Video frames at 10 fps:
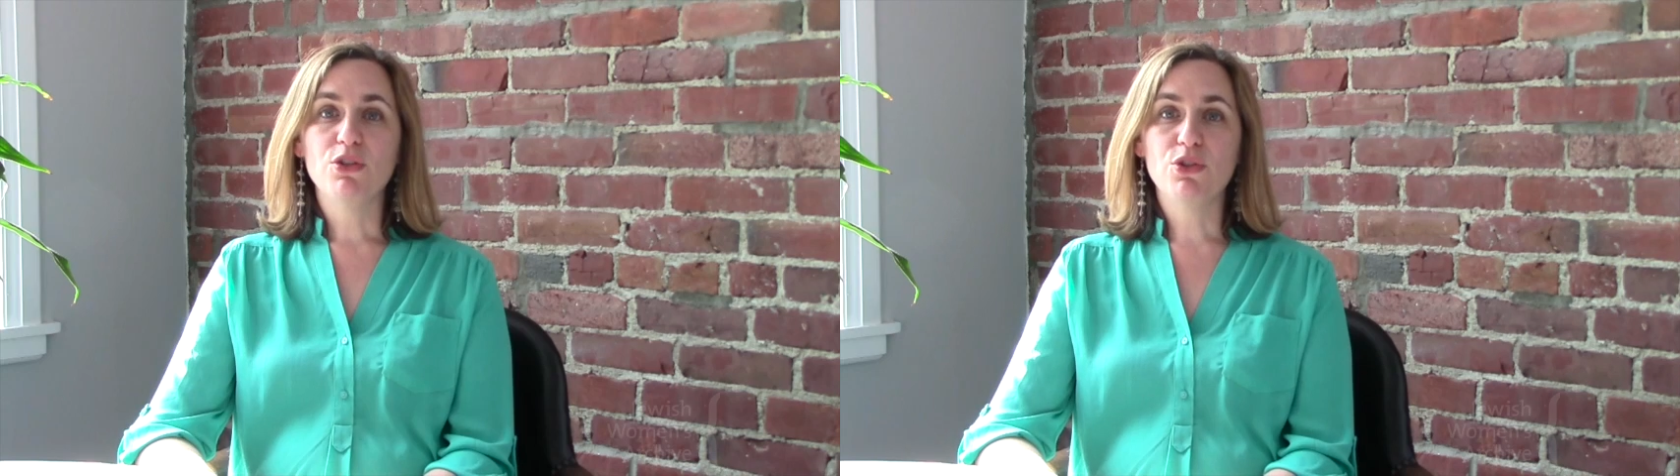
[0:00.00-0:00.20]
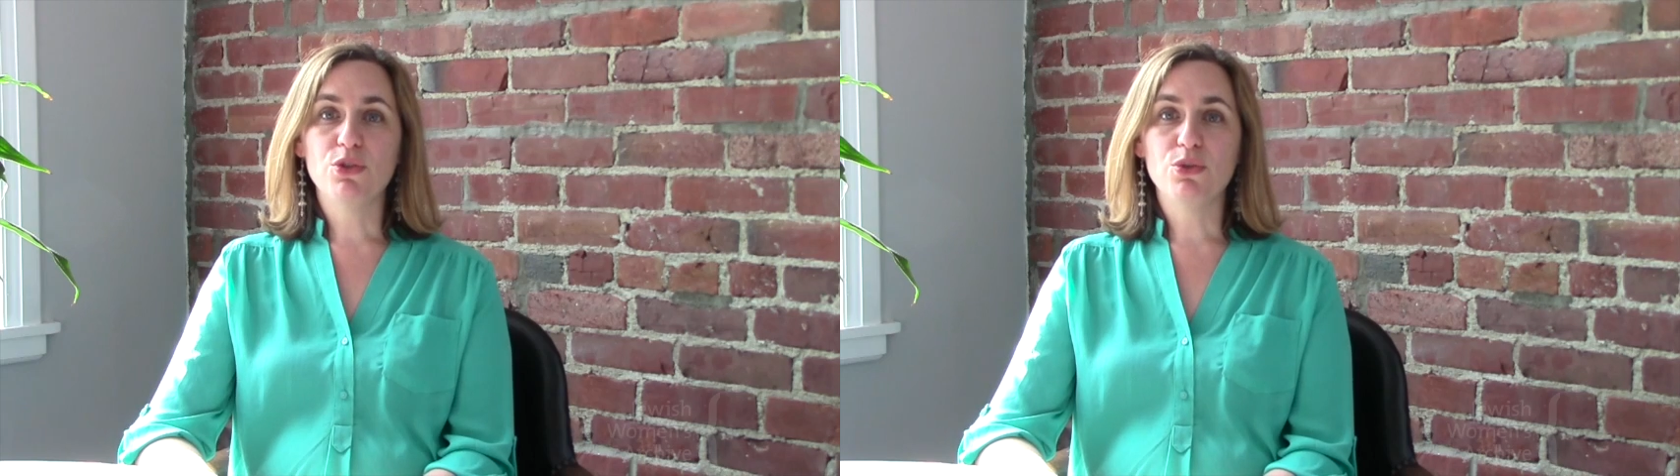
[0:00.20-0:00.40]

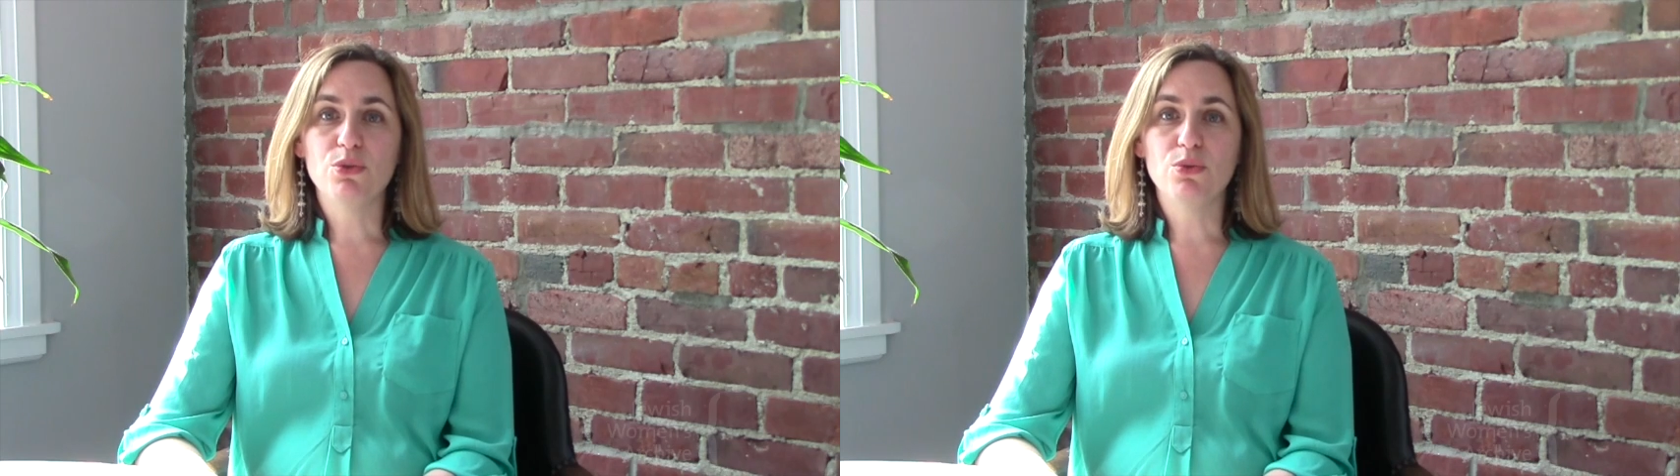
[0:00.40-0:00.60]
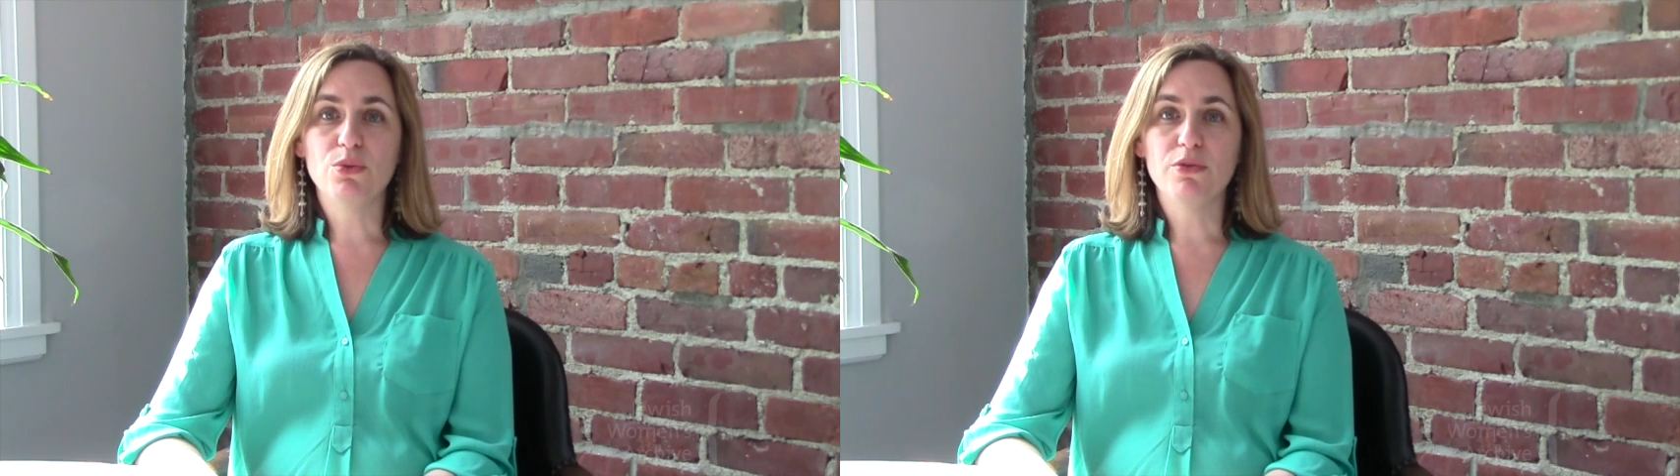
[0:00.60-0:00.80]

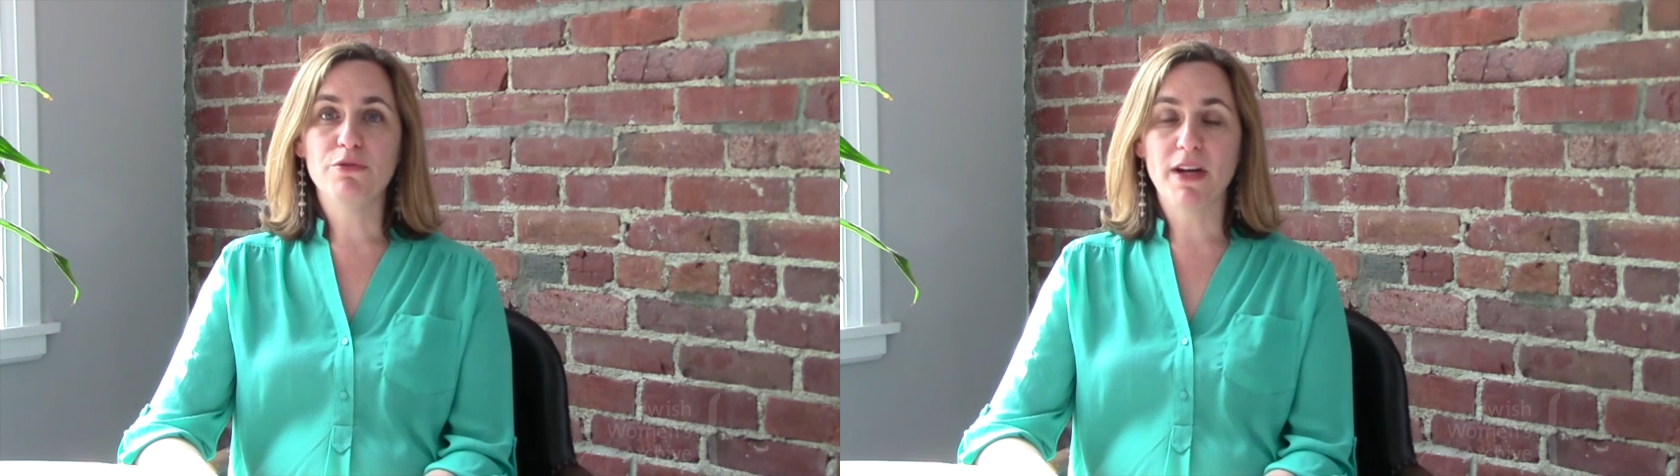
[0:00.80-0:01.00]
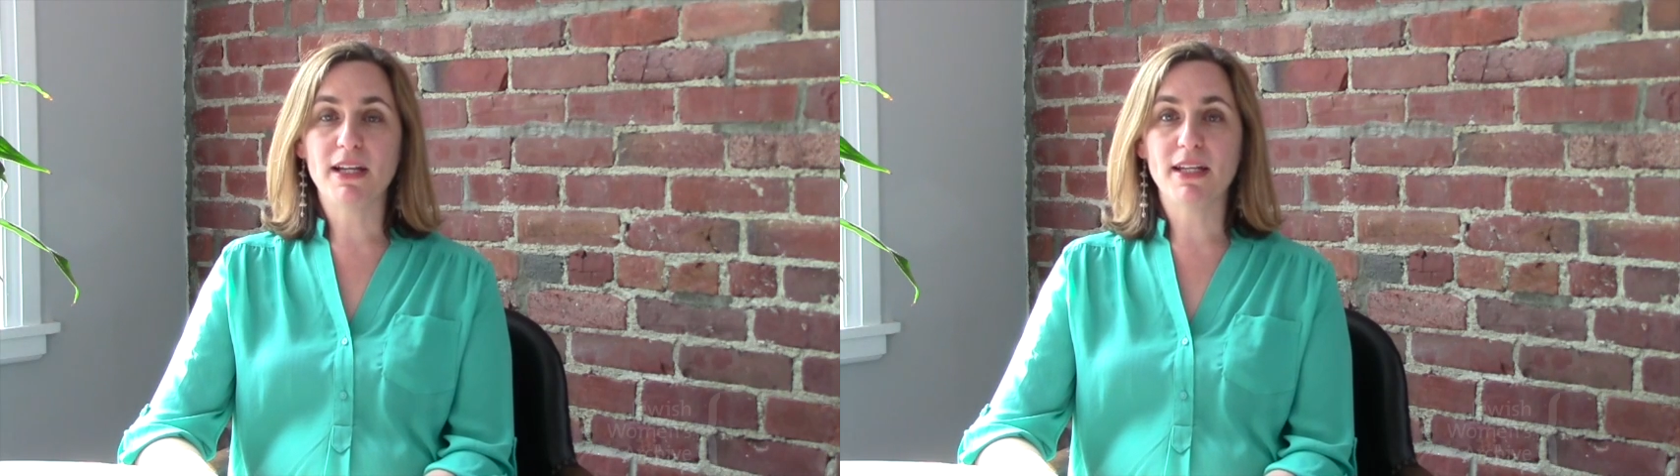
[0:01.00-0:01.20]
to
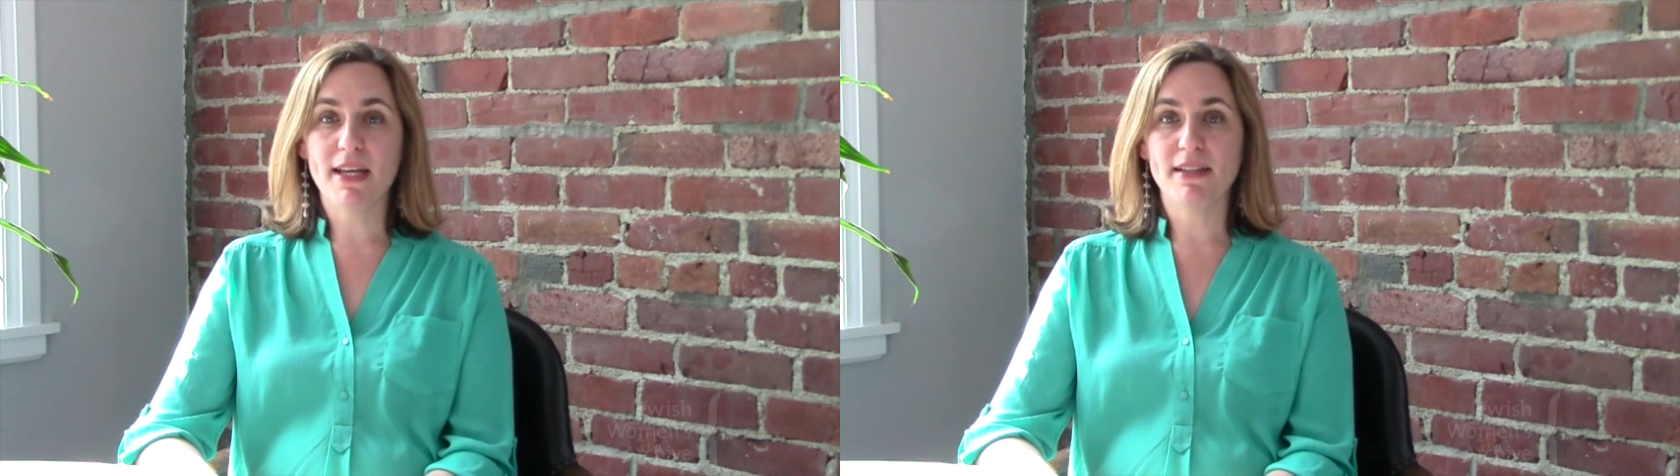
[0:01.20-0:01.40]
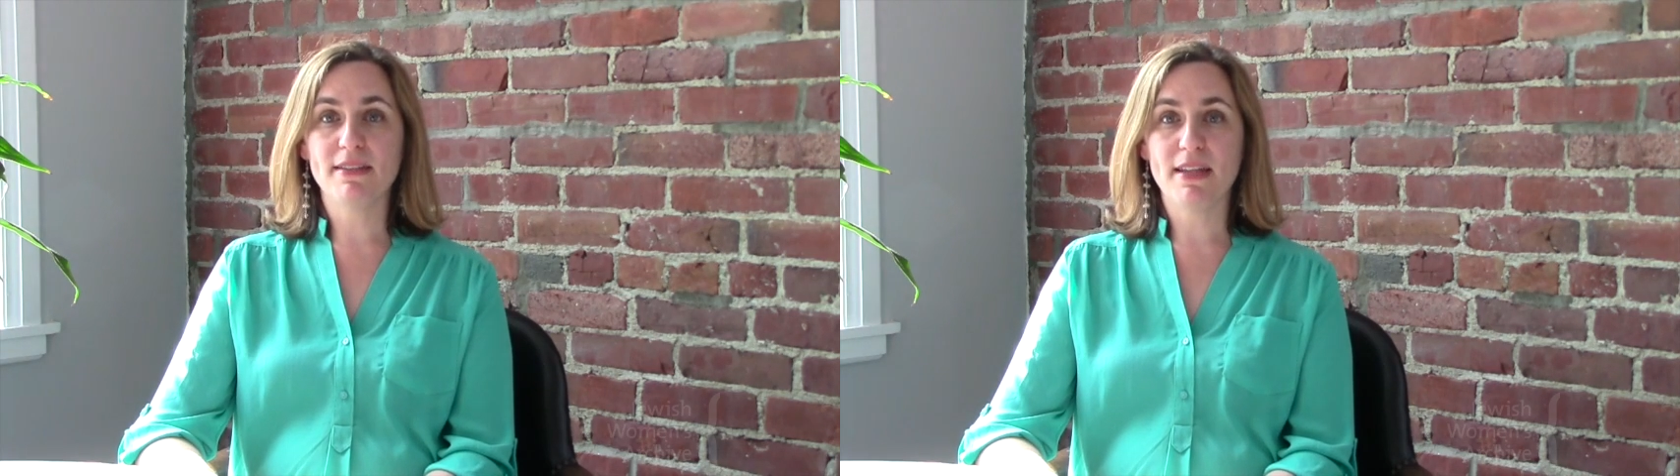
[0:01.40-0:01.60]
fight against